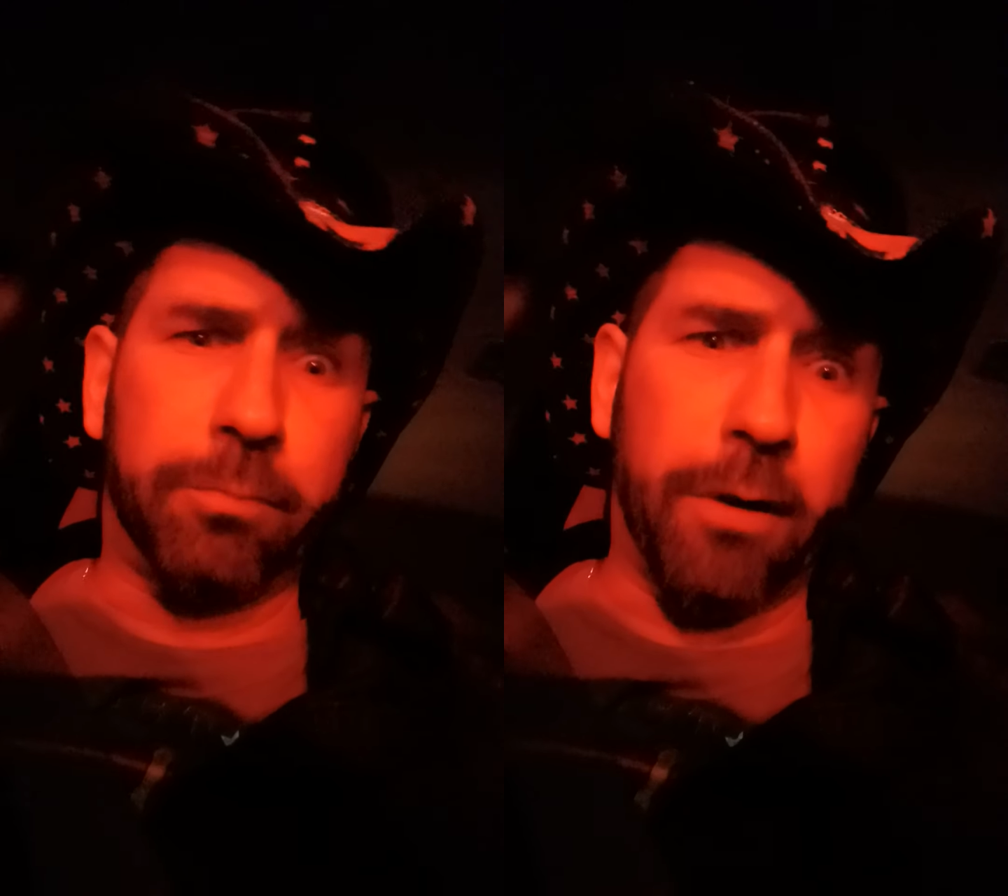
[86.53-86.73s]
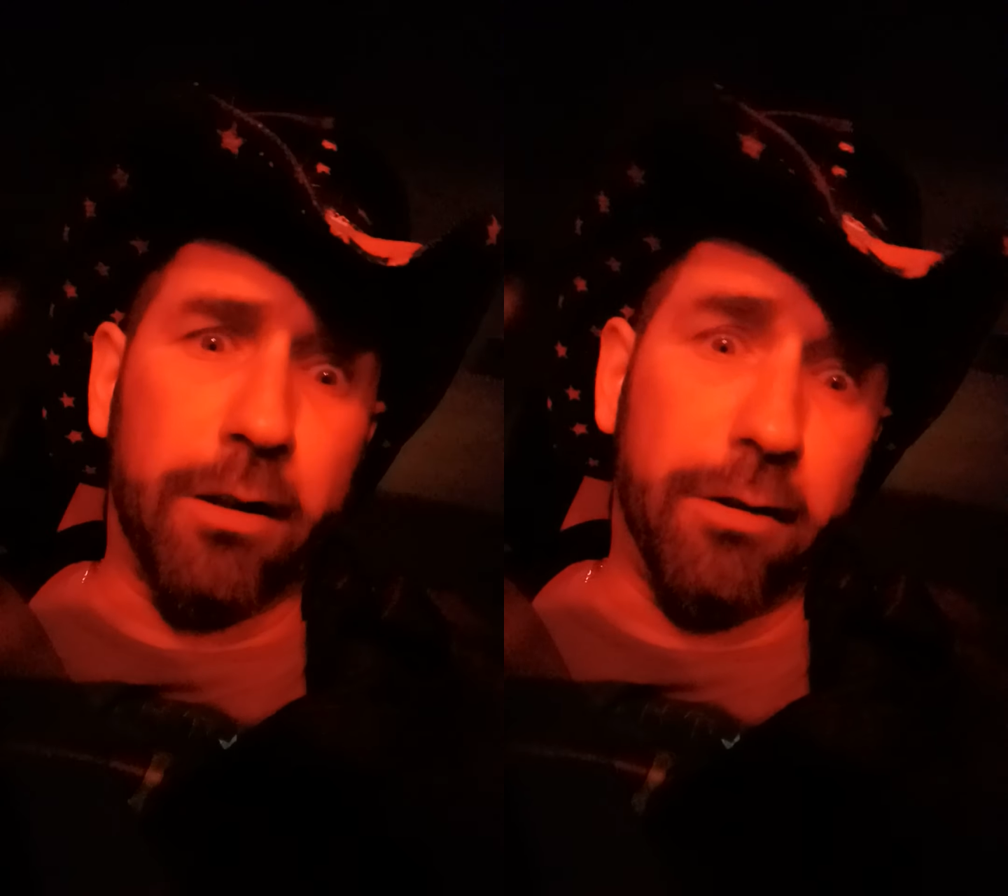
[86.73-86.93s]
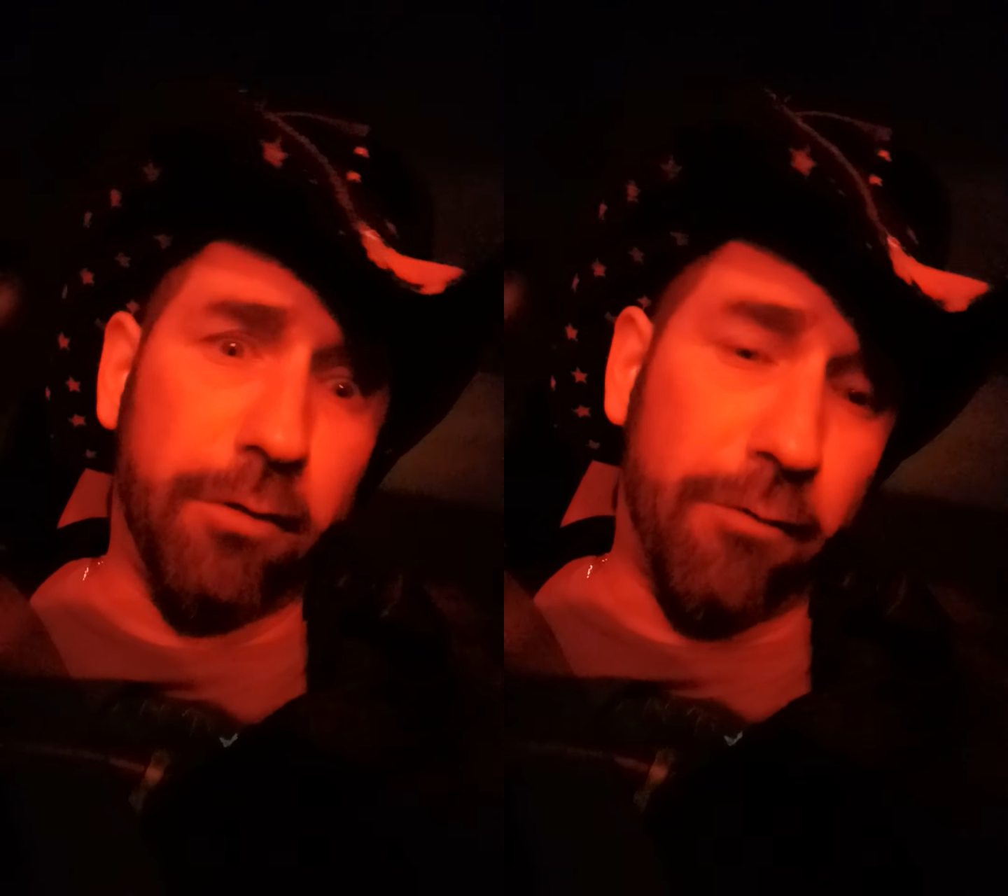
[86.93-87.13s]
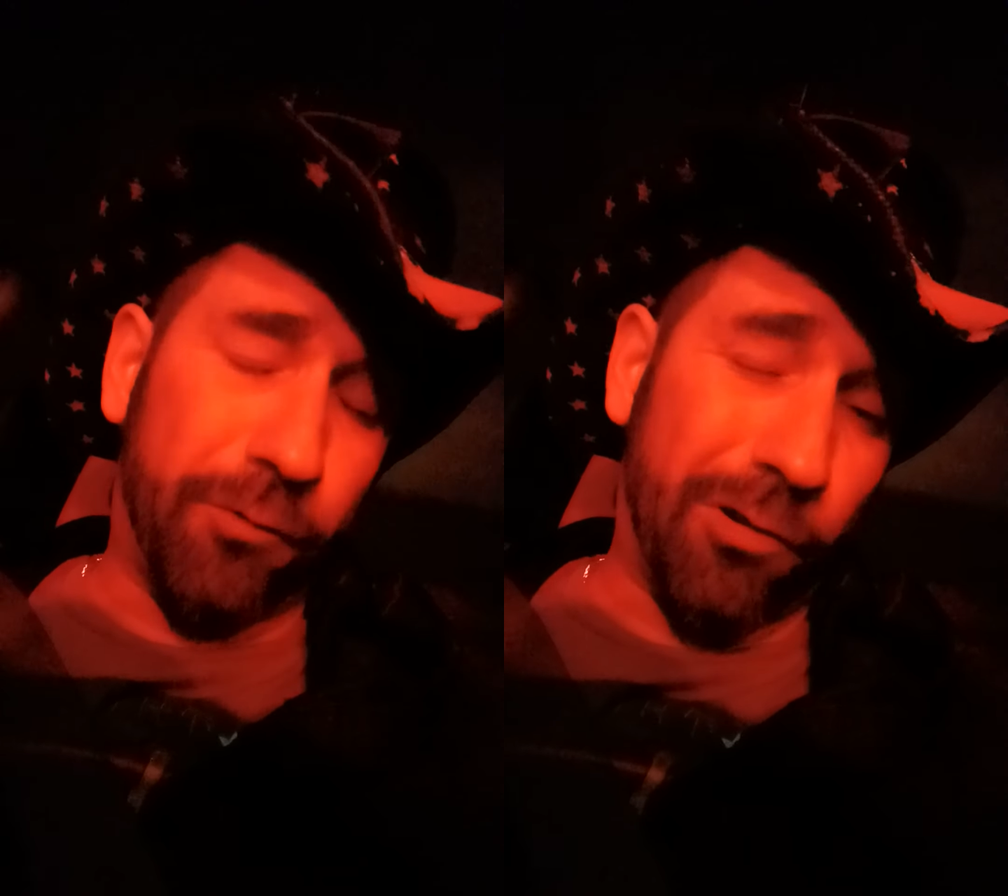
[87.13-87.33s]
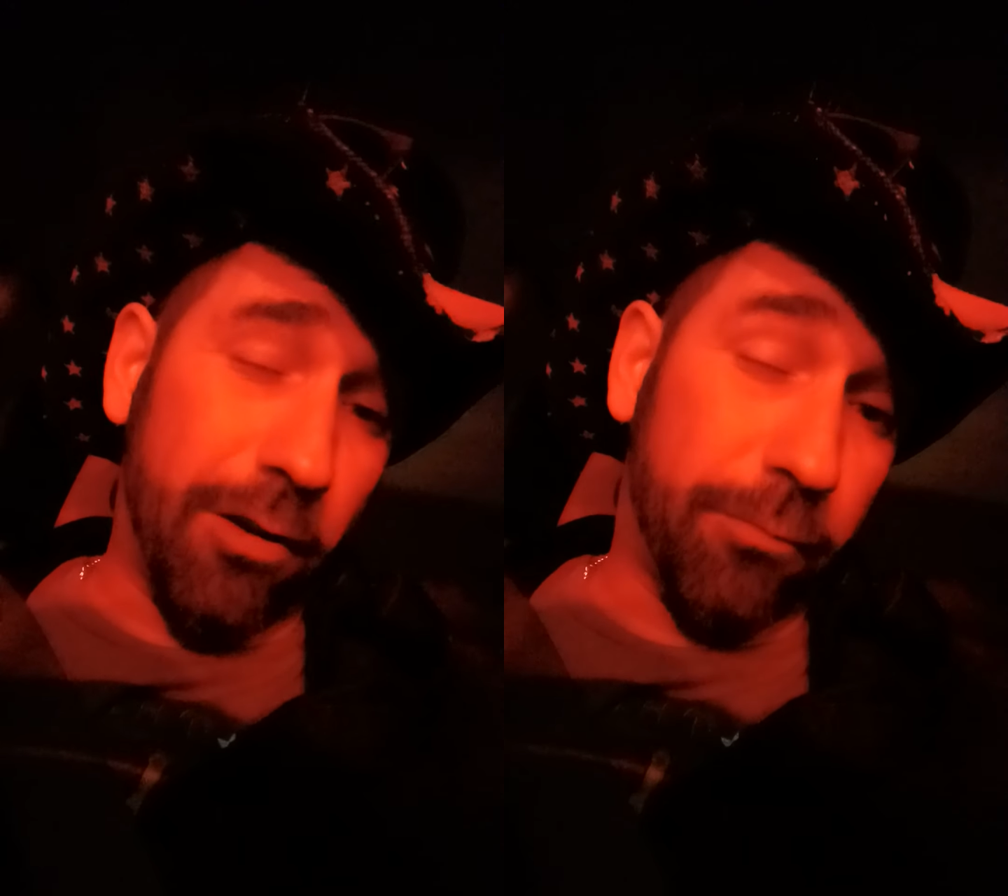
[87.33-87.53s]
probably
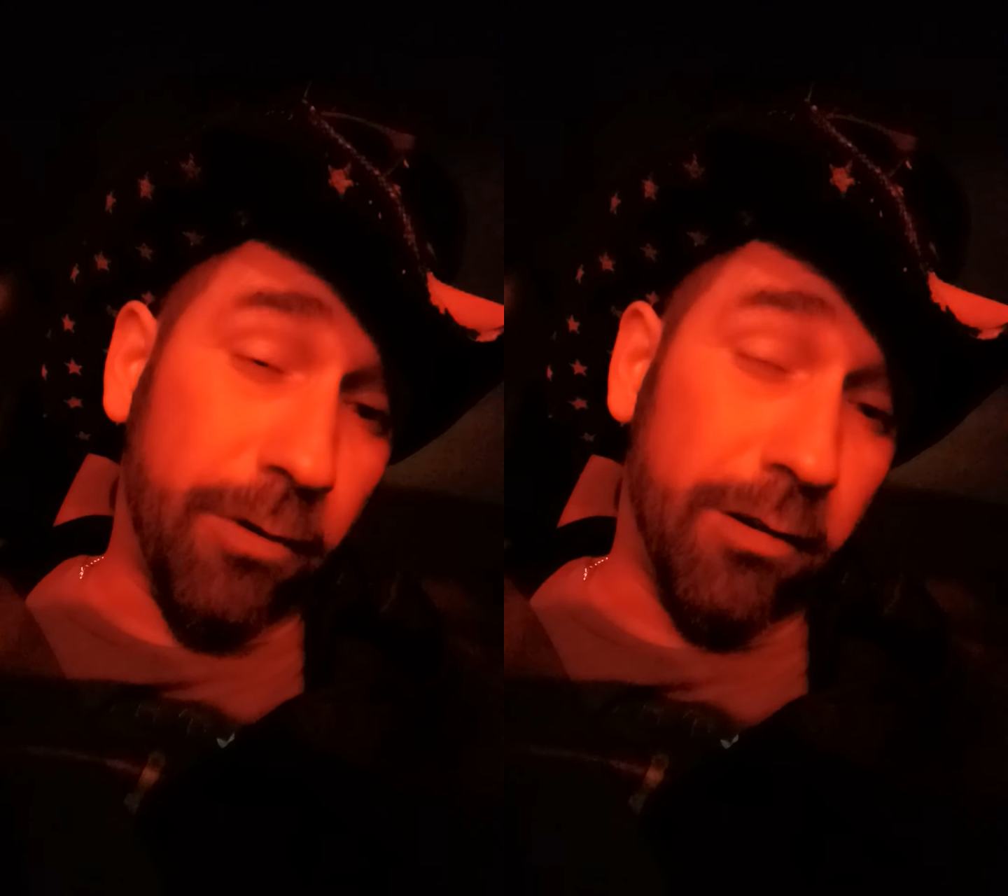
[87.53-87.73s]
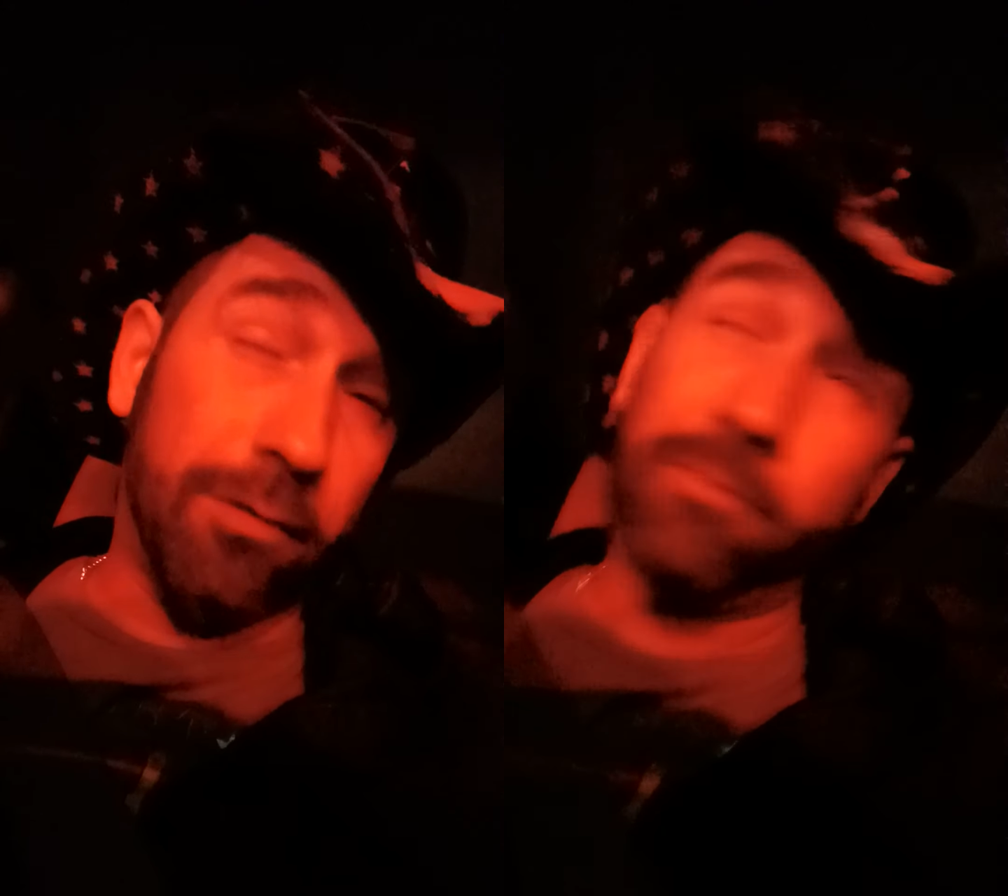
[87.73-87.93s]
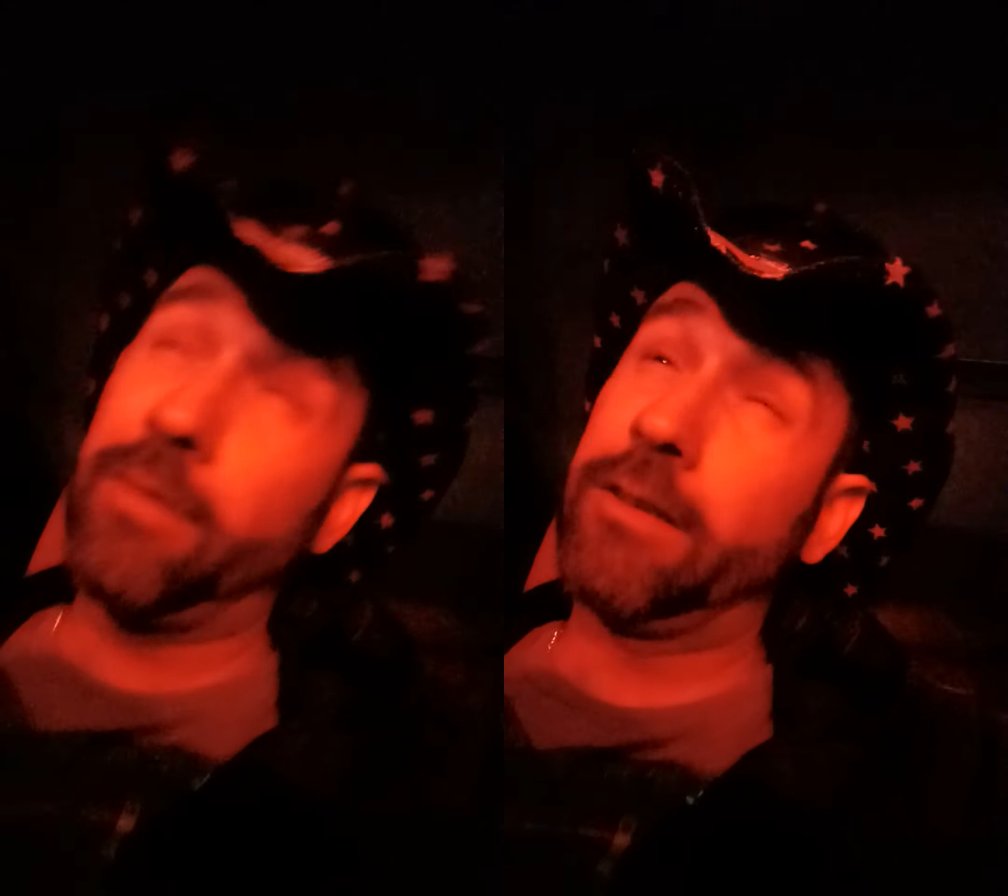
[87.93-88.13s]
after I threatened him.